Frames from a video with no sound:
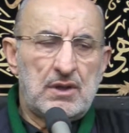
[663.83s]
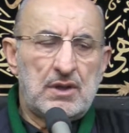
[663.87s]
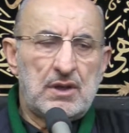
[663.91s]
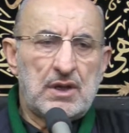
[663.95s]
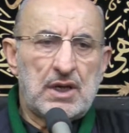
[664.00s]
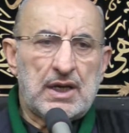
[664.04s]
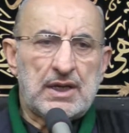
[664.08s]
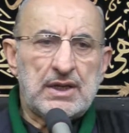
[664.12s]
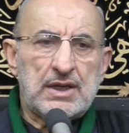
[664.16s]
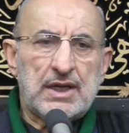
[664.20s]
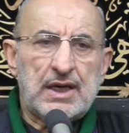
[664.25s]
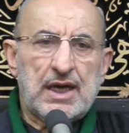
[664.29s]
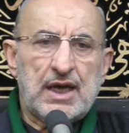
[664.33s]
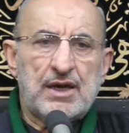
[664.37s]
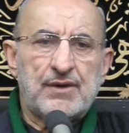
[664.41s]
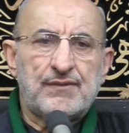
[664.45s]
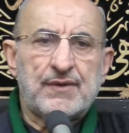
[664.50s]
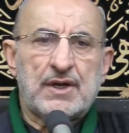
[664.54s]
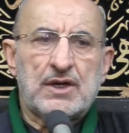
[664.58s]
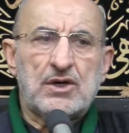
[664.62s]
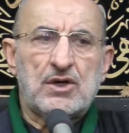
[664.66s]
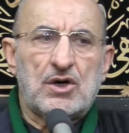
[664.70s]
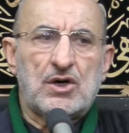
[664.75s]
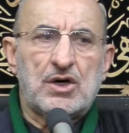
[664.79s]
and he gave
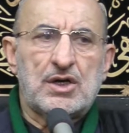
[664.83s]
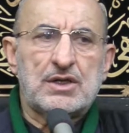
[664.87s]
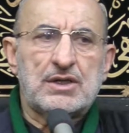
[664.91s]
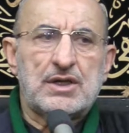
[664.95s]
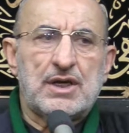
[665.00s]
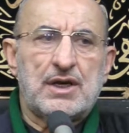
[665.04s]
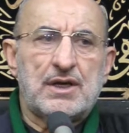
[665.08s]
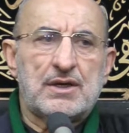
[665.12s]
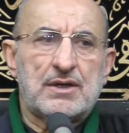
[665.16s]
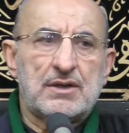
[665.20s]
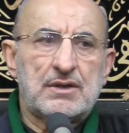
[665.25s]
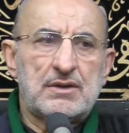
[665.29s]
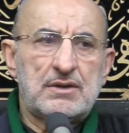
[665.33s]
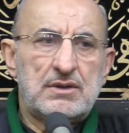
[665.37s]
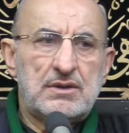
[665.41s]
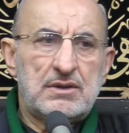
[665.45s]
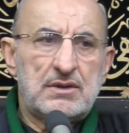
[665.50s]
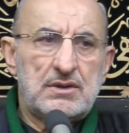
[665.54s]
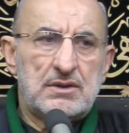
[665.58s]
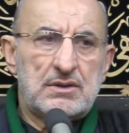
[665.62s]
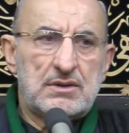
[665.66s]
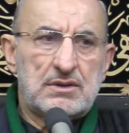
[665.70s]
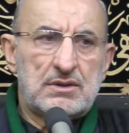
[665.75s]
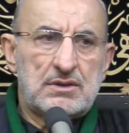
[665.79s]
an order
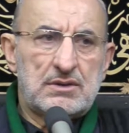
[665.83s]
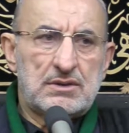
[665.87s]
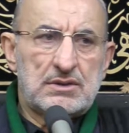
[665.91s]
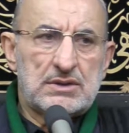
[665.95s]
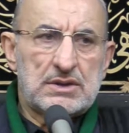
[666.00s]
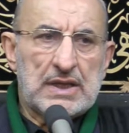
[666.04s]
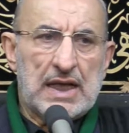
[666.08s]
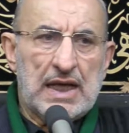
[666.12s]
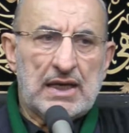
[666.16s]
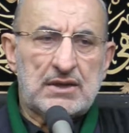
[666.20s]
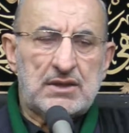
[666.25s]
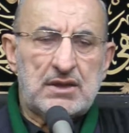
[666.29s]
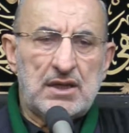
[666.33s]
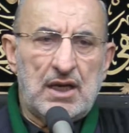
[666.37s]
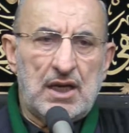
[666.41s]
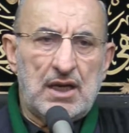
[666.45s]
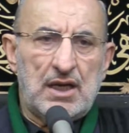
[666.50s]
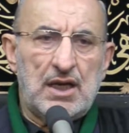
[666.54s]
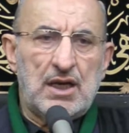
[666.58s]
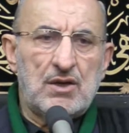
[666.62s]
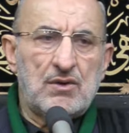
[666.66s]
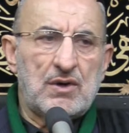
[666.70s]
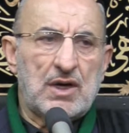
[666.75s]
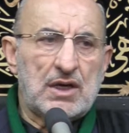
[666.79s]
that
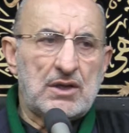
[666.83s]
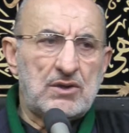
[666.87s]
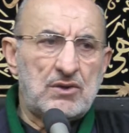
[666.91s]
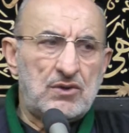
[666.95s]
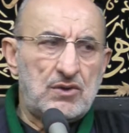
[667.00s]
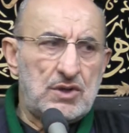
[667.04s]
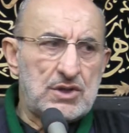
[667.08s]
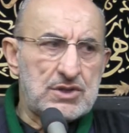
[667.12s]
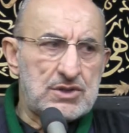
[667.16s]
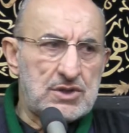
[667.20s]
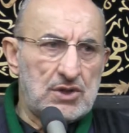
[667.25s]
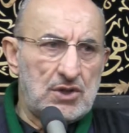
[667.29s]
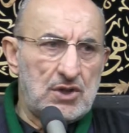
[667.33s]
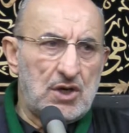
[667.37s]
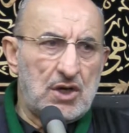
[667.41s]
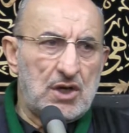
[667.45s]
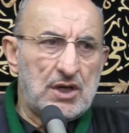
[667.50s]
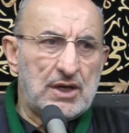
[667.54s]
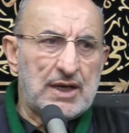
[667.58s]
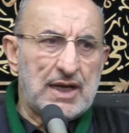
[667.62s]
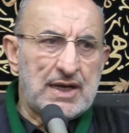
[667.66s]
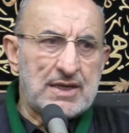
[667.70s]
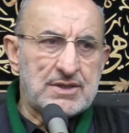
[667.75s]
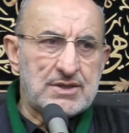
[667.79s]
anyone who is
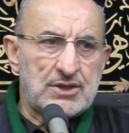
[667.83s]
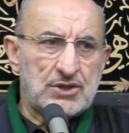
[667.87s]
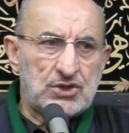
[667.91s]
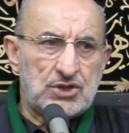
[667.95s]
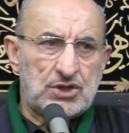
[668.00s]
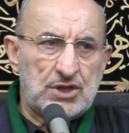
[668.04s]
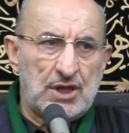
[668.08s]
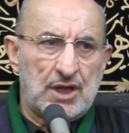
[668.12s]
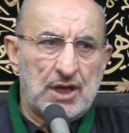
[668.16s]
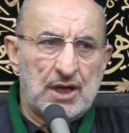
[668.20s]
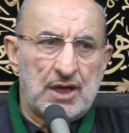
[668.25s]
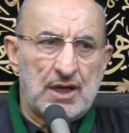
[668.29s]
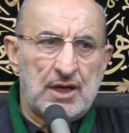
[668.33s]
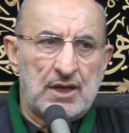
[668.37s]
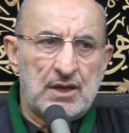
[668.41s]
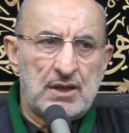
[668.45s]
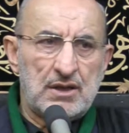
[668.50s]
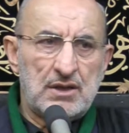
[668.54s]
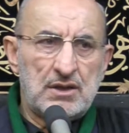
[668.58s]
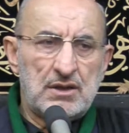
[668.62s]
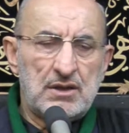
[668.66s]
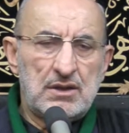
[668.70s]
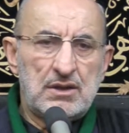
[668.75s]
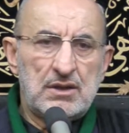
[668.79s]
known as a Shia,
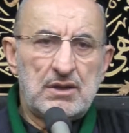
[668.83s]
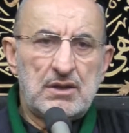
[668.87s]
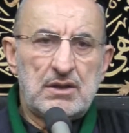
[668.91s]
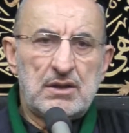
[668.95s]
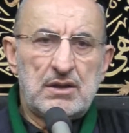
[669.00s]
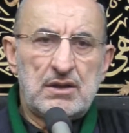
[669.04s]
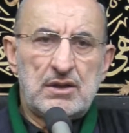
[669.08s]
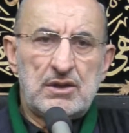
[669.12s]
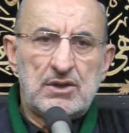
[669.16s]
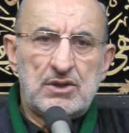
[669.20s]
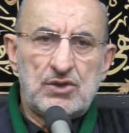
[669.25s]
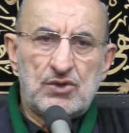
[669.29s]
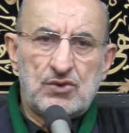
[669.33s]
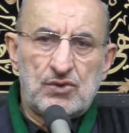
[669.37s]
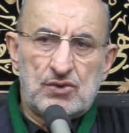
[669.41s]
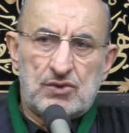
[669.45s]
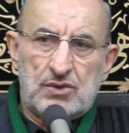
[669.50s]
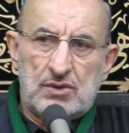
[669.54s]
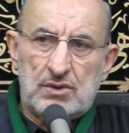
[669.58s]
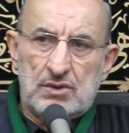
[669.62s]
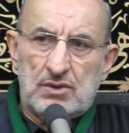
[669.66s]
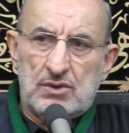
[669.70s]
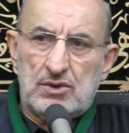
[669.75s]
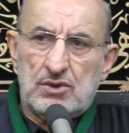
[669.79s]

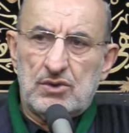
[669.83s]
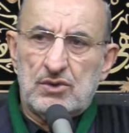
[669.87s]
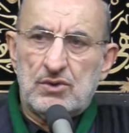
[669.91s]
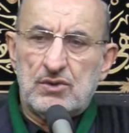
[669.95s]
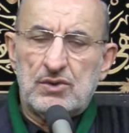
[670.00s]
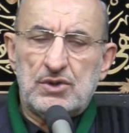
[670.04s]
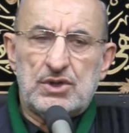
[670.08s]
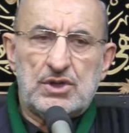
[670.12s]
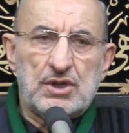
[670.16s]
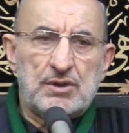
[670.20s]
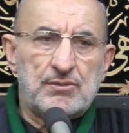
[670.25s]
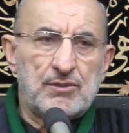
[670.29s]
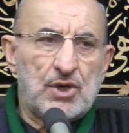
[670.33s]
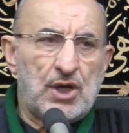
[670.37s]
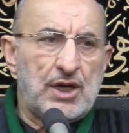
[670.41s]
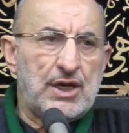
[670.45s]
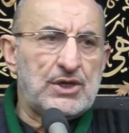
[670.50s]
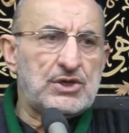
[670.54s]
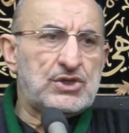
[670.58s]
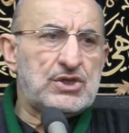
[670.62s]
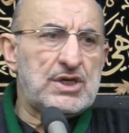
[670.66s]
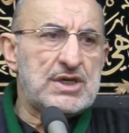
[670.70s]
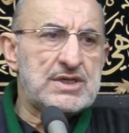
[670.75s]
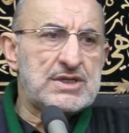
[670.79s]
you
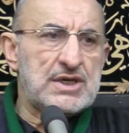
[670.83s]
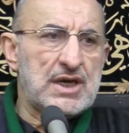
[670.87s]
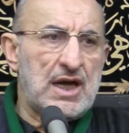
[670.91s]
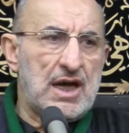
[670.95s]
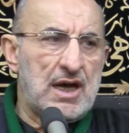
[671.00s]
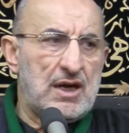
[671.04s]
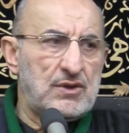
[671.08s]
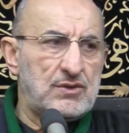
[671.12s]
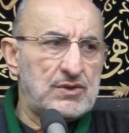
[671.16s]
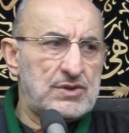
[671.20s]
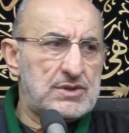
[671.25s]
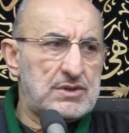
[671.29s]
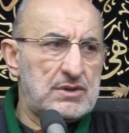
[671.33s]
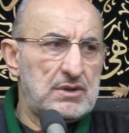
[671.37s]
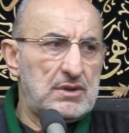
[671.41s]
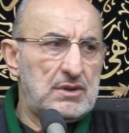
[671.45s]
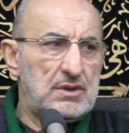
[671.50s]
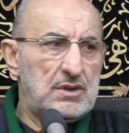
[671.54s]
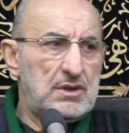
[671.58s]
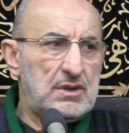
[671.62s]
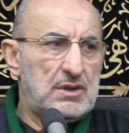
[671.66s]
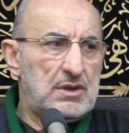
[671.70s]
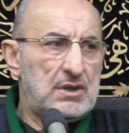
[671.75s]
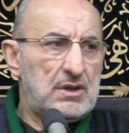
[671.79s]
demolish his house
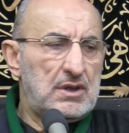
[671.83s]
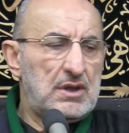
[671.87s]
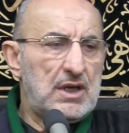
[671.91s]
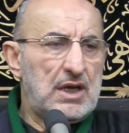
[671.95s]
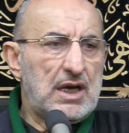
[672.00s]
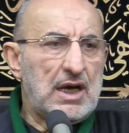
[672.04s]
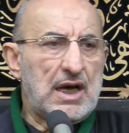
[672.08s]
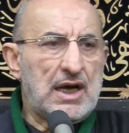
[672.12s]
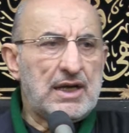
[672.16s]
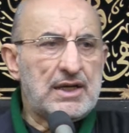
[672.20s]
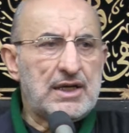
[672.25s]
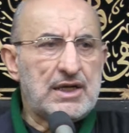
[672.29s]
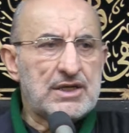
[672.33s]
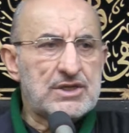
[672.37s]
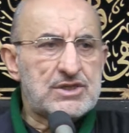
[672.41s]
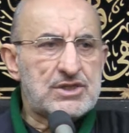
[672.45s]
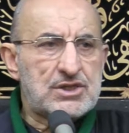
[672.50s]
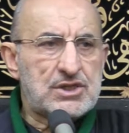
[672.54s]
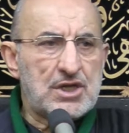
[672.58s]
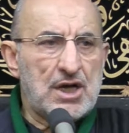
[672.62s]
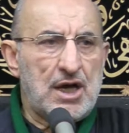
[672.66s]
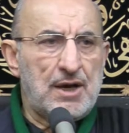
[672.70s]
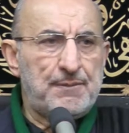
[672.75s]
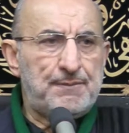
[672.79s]
and
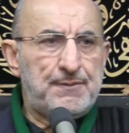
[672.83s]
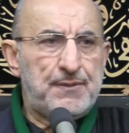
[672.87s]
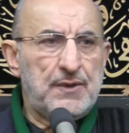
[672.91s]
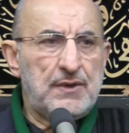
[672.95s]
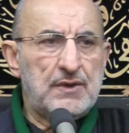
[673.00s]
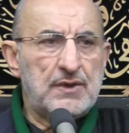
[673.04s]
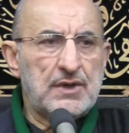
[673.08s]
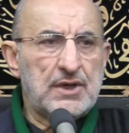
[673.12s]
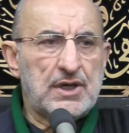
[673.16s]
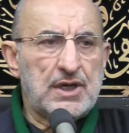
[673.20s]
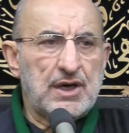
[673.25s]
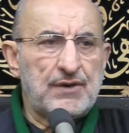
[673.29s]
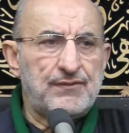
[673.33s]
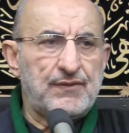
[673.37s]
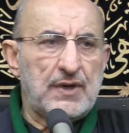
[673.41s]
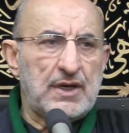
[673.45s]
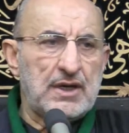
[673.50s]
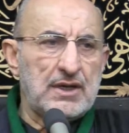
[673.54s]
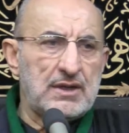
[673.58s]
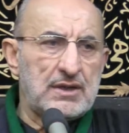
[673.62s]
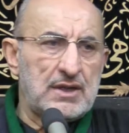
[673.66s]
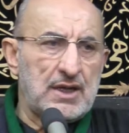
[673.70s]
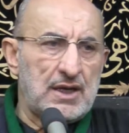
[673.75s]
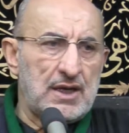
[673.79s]
stop
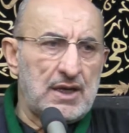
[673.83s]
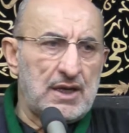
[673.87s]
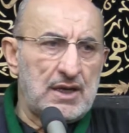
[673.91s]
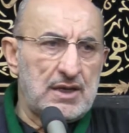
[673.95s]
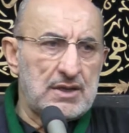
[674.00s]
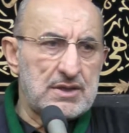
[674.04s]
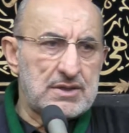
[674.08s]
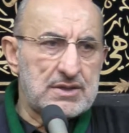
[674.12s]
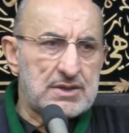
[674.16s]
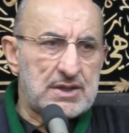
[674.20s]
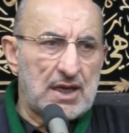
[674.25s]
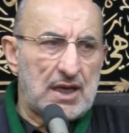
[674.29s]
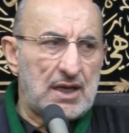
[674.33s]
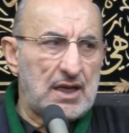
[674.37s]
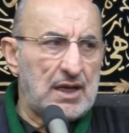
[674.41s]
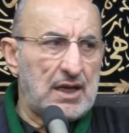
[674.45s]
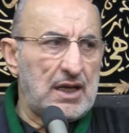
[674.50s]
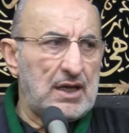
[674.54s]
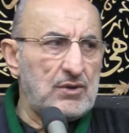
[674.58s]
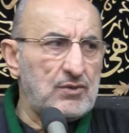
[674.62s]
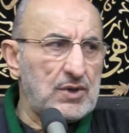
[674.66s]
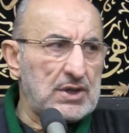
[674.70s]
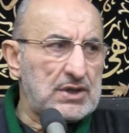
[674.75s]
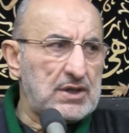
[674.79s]
giving the
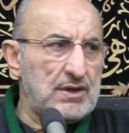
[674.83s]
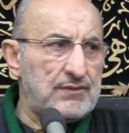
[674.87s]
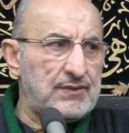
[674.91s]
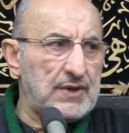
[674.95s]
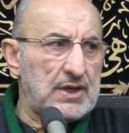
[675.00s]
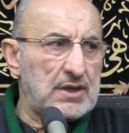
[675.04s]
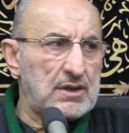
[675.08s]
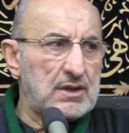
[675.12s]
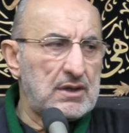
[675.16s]
salary, whatever